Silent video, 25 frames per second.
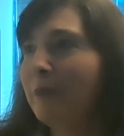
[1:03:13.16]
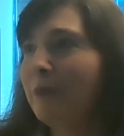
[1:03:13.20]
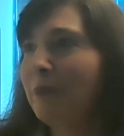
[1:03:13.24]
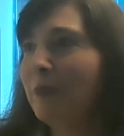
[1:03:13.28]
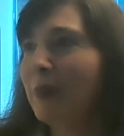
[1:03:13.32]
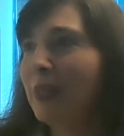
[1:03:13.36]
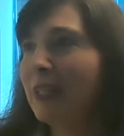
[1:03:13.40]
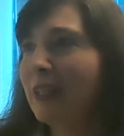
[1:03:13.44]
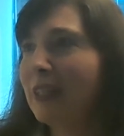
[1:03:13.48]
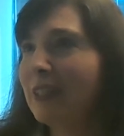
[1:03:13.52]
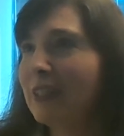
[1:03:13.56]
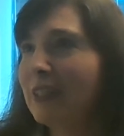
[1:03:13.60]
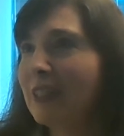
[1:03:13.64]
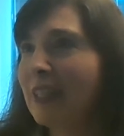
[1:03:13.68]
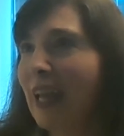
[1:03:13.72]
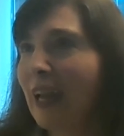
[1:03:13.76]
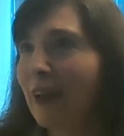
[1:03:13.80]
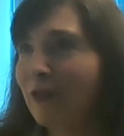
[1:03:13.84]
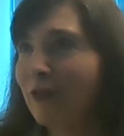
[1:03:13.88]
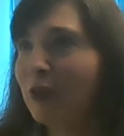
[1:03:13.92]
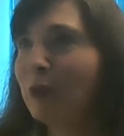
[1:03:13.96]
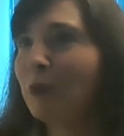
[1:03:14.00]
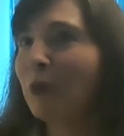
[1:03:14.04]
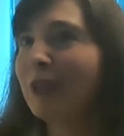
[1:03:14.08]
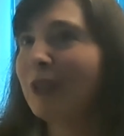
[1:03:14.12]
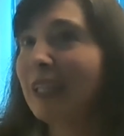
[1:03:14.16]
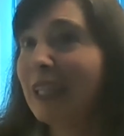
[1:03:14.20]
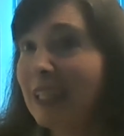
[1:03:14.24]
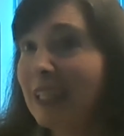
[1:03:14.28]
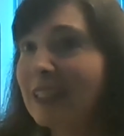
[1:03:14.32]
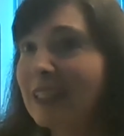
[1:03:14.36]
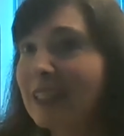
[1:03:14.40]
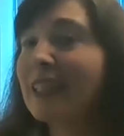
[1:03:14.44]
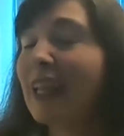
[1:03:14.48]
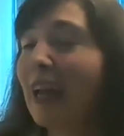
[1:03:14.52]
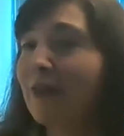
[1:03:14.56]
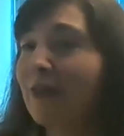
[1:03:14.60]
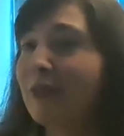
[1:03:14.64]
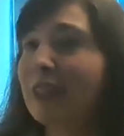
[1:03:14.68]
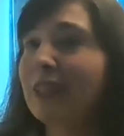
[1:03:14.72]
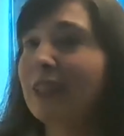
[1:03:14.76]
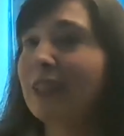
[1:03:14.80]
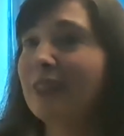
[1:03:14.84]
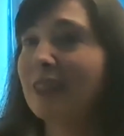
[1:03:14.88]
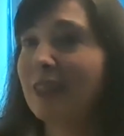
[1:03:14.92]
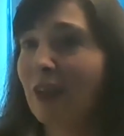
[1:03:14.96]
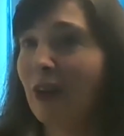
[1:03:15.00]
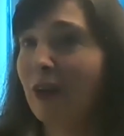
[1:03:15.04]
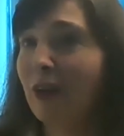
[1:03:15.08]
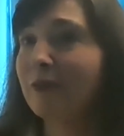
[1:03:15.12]
because everyone is having
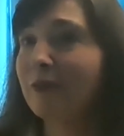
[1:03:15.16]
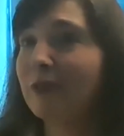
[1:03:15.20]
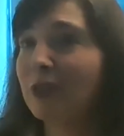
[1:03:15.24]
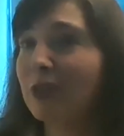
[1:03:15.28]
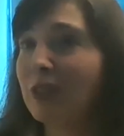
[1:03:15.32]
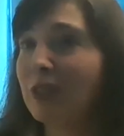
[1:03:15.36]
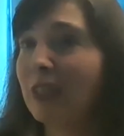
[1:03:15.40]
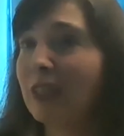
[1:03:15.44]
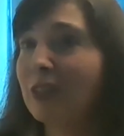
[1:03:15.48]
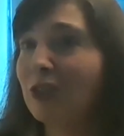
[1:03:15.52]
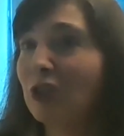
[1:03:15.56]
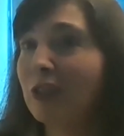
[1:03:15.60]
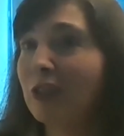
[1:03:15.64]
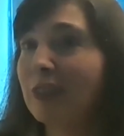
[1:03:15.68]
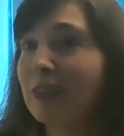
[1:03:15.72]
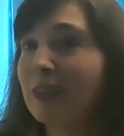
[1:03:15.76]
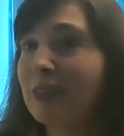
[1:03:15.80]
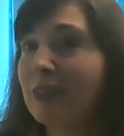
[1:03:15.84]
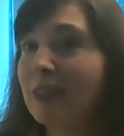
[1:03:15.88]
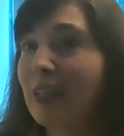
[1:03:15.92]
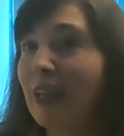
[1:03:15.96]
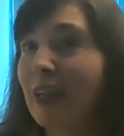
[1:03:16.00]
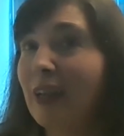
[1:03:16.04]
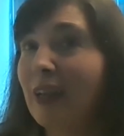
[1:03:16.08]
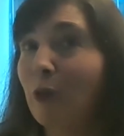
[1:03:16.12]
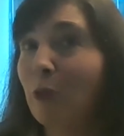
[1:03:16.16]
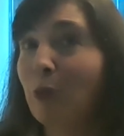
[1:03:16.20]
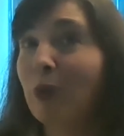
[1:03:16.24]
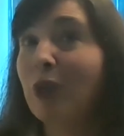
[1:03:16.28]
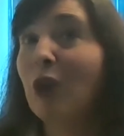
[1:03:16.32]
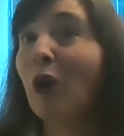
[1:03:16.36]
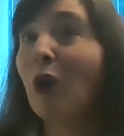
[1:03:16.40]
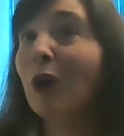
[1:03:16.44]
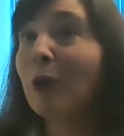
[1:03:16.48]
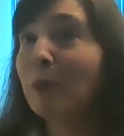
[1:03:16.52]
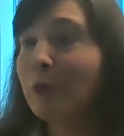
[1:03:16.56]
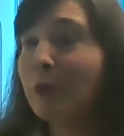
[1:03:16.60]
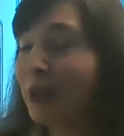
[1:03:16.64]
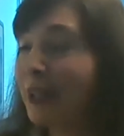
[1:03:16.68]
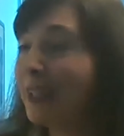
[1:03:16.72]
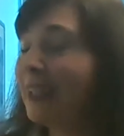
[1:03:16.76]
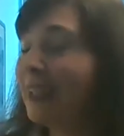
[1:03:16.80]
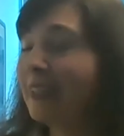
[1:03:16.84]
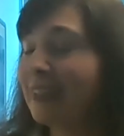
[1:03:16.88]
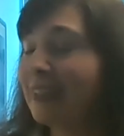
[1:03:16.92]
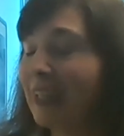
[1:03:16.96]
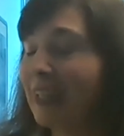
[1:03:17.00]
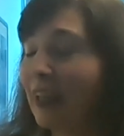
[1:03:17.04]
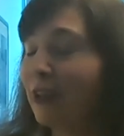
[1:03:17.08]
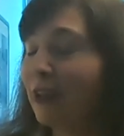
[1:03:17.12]
these conversations. We are bringing
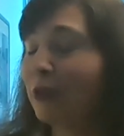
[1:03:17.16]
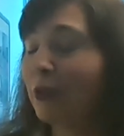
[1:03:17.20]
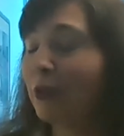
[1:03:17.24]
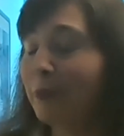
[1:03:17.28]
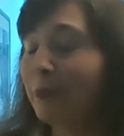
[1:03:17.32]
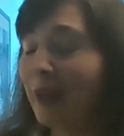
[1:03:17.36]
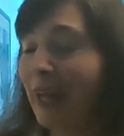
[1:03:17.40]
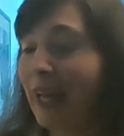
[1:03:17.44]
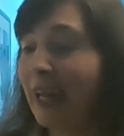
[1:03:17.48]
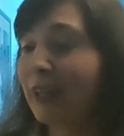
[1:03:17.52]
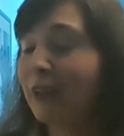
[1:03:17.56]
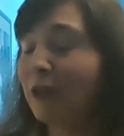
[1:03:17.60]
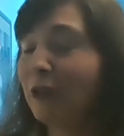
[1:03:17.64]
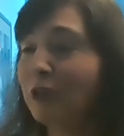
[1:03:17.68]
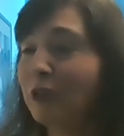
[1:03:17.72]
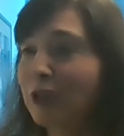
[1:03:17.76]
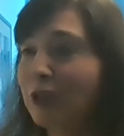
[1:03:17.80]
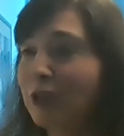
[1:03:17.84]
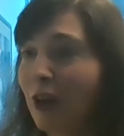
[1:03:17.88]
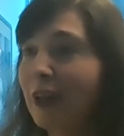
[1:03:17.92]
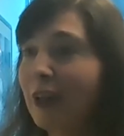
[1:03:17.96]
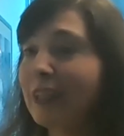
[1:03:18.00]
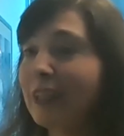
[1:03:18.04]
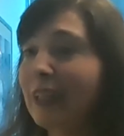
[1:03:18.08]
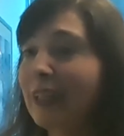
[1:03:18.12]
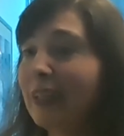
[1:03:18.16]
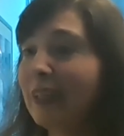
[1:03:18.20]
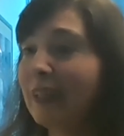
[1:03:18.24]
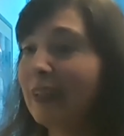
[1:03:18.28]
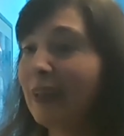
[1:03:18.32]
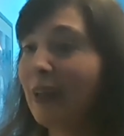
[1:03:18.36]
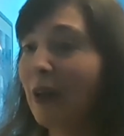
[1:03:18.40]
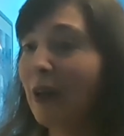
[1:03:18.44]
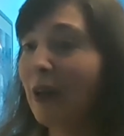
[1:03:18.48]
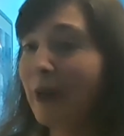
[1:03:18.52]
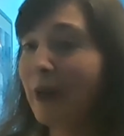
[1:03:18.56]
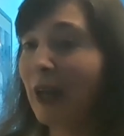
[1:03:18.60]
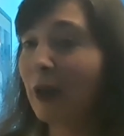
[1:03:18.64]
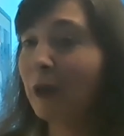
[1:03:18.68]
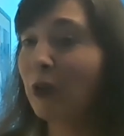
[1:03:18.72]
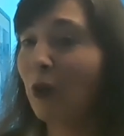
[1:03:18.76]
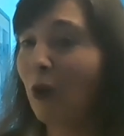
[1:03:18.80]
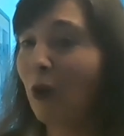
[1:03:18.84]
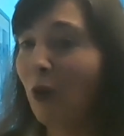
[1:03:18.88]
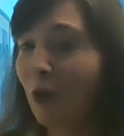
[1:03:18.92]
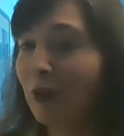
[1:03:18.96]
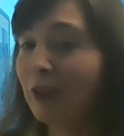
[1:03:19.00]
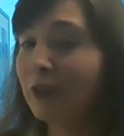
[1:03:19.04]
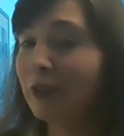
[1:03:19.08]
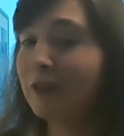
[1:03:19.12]
together a panel talking about
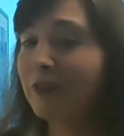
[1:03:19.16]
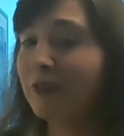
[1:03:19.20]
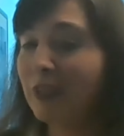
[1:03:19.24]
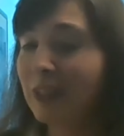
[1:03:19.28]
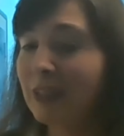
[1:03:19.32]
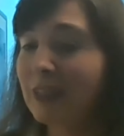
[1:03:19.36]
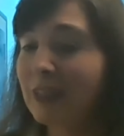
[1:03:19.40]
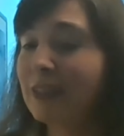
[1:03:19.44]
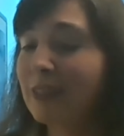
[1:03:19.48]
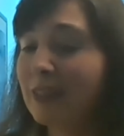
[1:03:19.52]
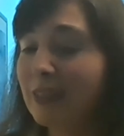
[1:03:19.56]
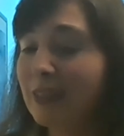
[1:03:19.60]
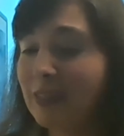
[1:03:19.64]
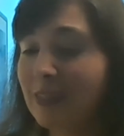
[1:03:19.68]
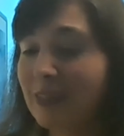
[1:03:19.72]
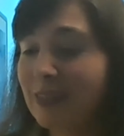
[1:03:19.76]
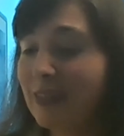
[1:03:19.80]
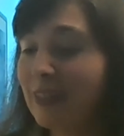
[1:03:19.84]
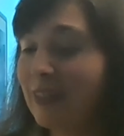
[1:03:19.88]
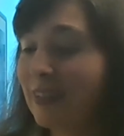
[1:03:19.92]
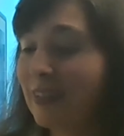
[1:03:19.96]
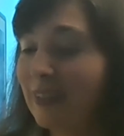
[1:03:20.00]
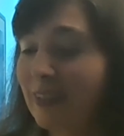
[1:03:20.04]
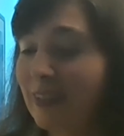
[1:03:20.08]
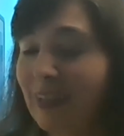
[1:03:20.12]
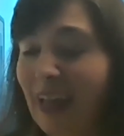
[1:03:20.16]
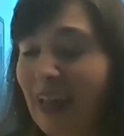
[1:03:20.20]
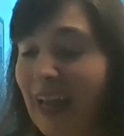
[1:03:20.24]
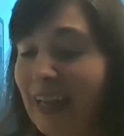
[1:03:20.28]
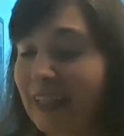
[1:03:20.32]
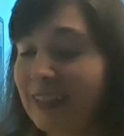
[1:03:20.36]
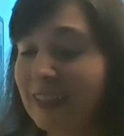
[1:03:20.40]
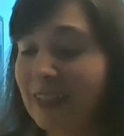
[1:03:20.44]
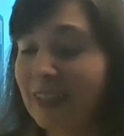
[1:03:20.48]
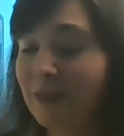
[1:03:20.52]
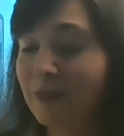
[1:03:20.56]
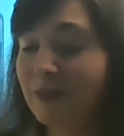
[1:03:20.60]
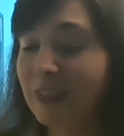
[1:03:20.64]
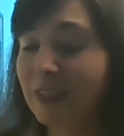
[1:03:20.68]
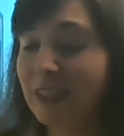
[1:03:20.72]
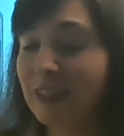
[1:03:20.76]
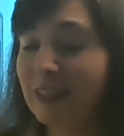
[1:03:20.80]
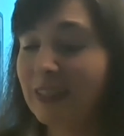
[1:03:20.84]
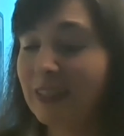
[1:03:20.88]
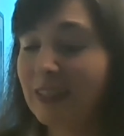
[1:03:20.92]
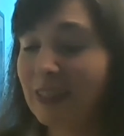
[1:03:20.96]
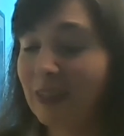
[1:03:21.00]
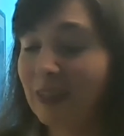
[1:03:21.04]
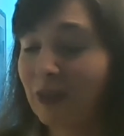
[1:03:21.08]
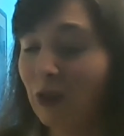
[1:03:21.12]
all of these
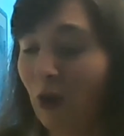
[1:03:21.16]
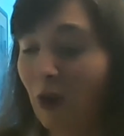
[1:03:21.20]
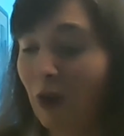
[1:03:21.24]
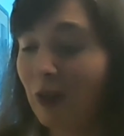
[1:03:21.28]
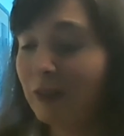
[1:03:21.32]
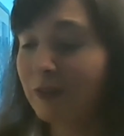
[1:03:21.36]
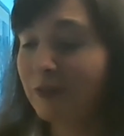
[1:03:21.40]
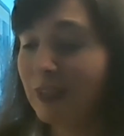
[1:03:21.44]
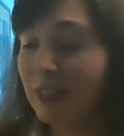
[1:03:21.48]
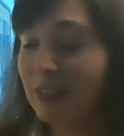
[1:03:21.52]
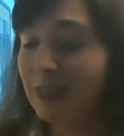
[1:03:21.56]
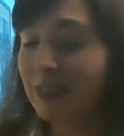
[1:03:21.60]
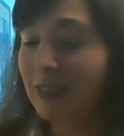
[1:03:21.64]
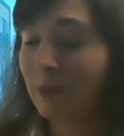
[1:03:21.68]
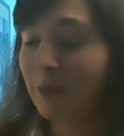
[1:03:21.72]
activities and all of these